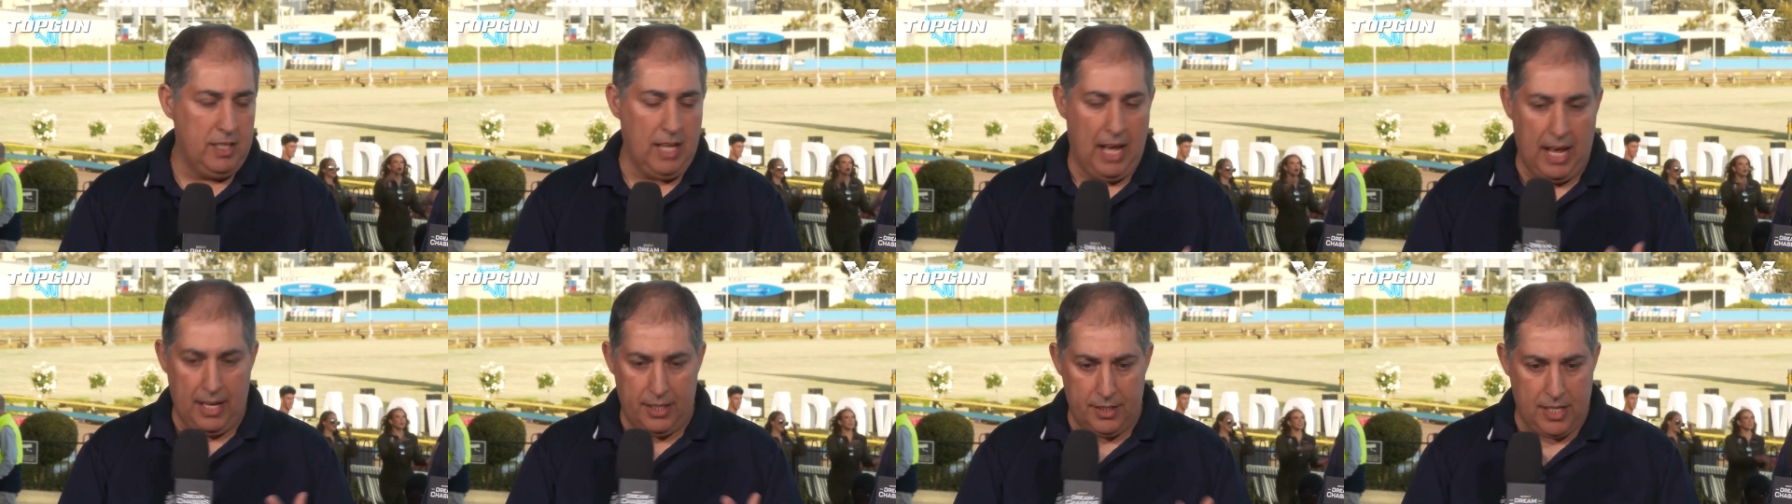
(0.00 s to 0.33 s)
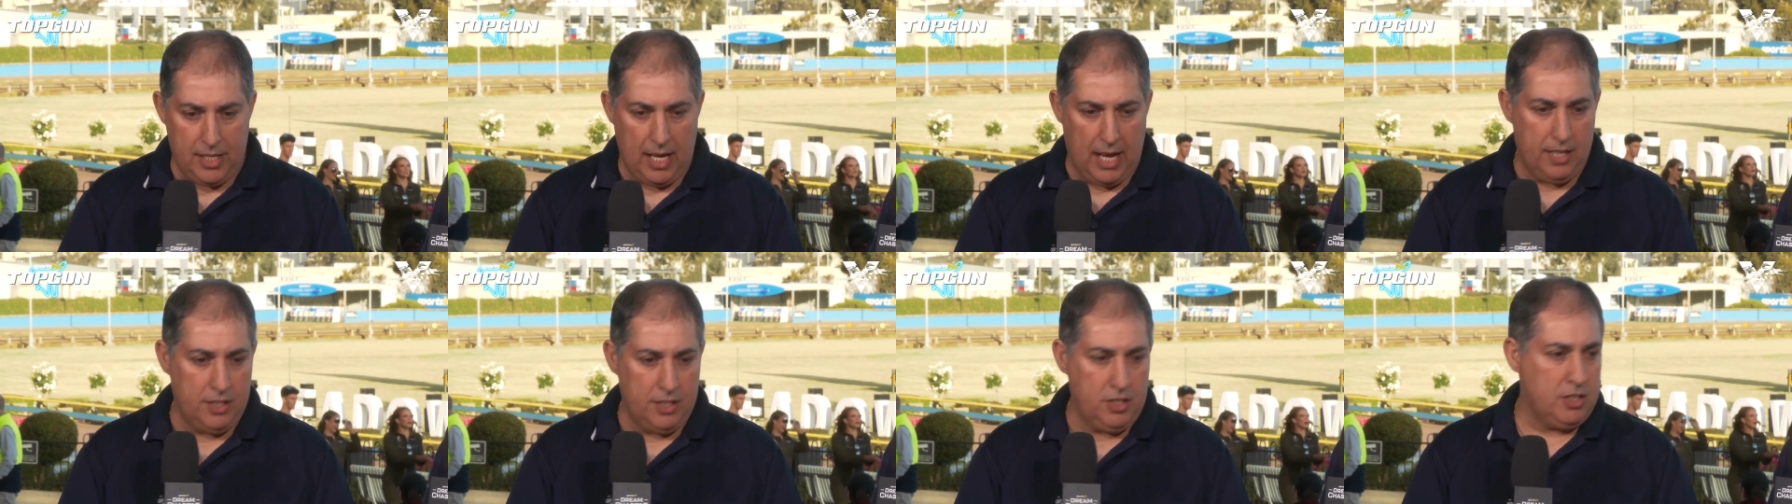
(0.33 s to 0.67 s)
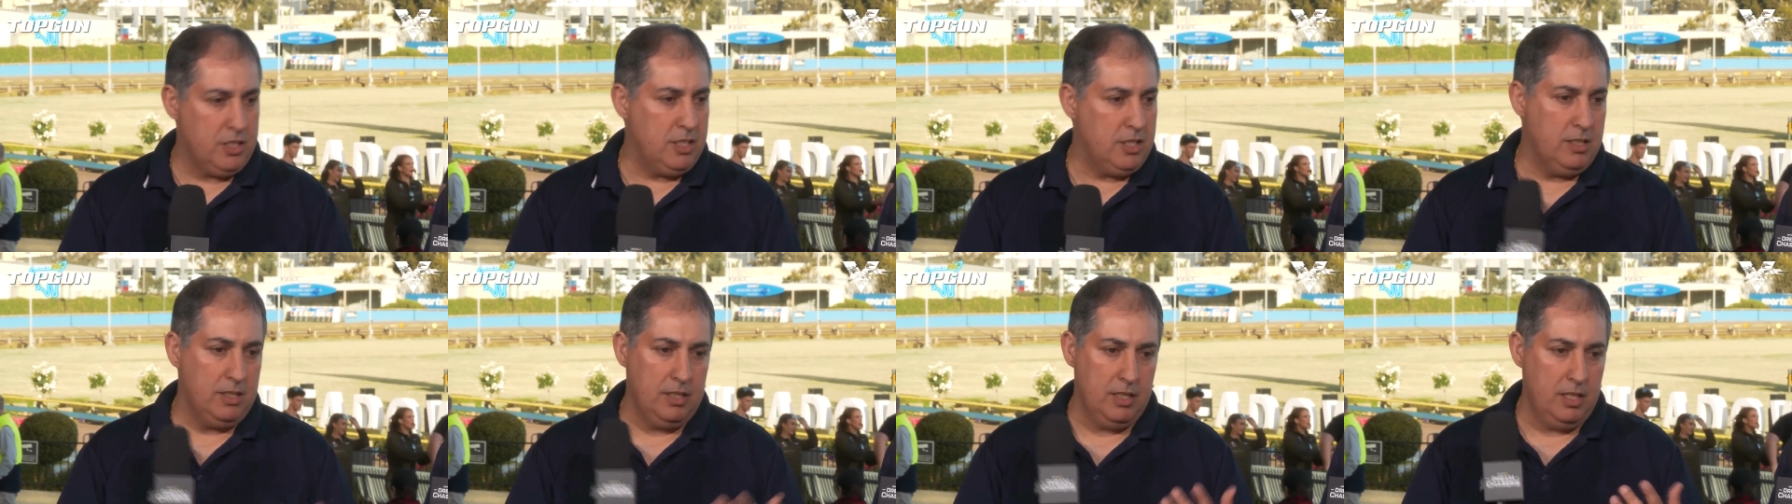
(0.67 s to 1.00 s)

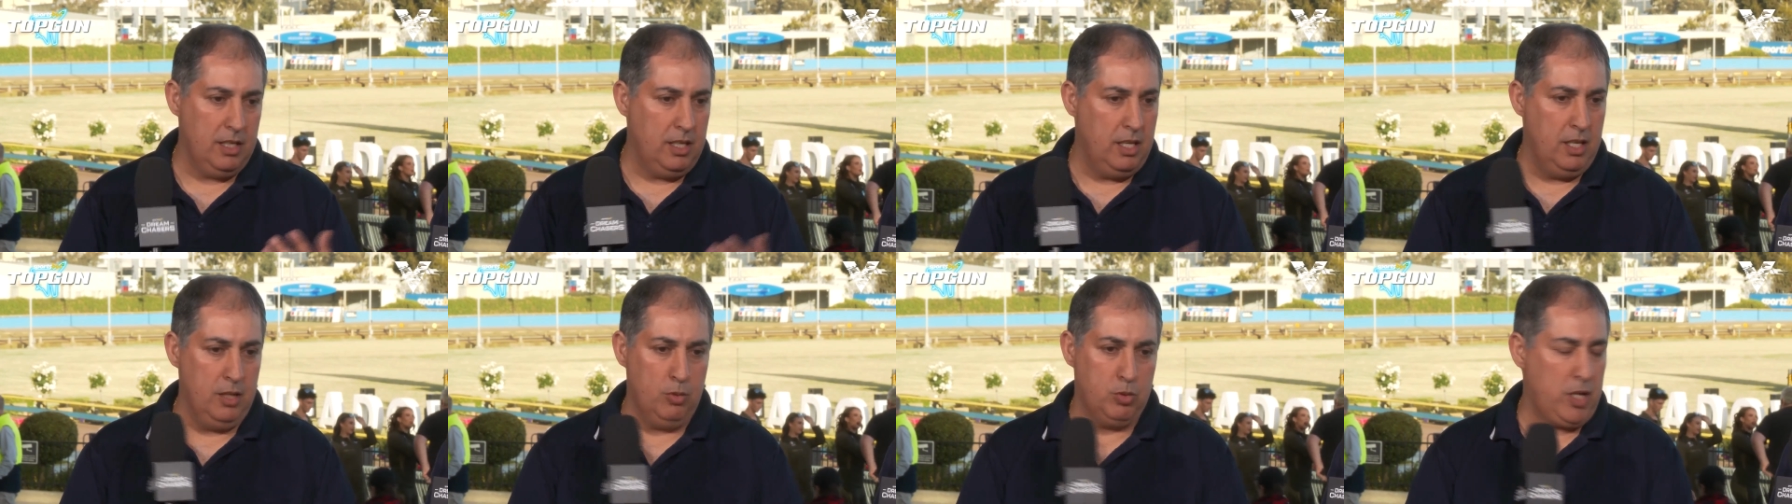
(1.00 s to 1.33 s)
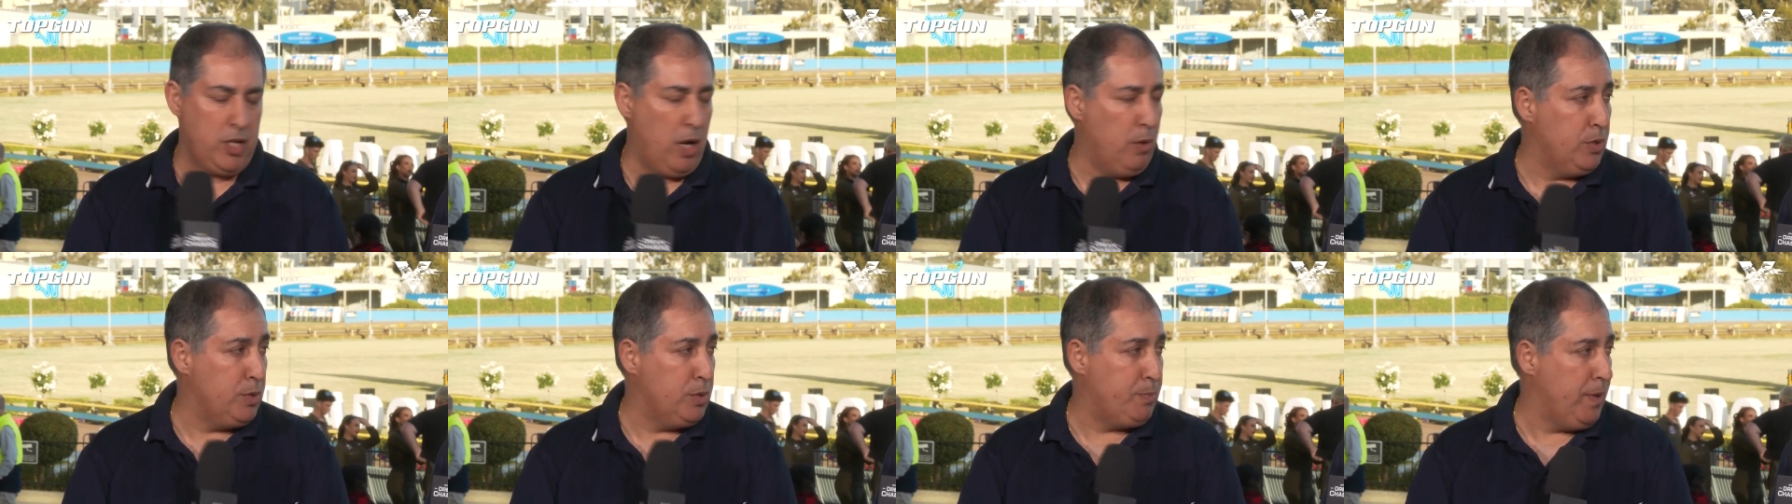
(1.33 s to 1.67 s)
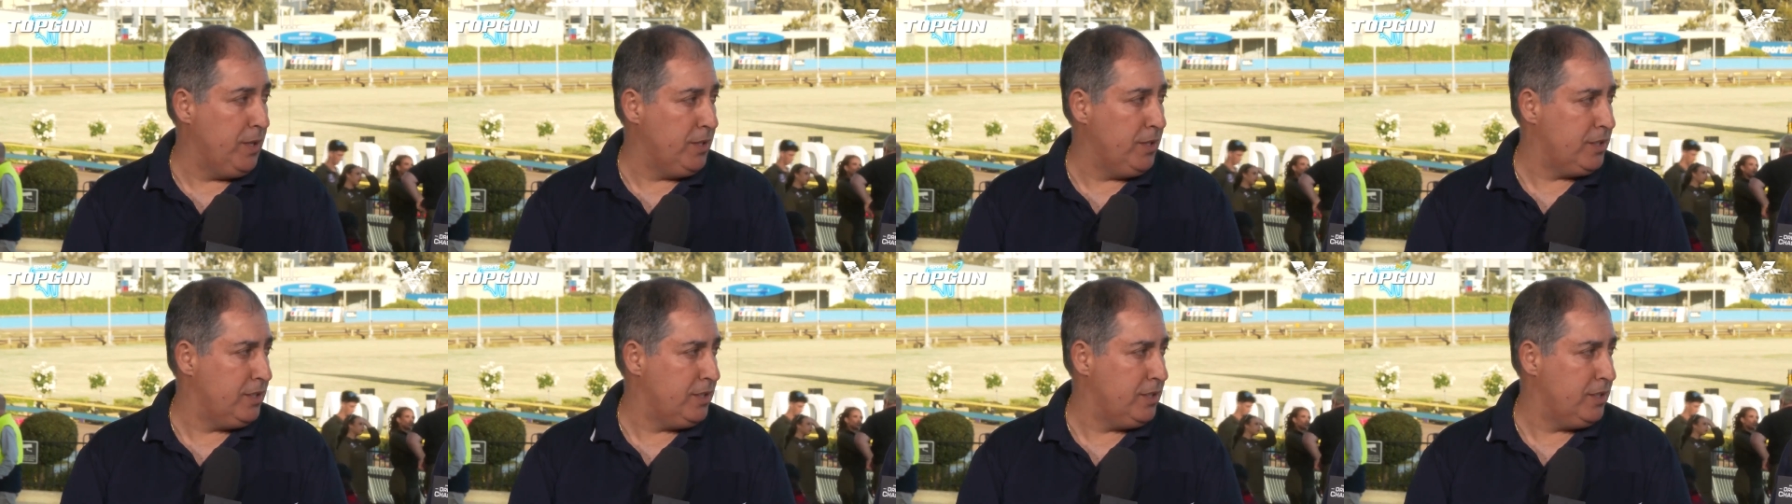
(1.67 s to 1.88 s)
untouched, he'll show his best.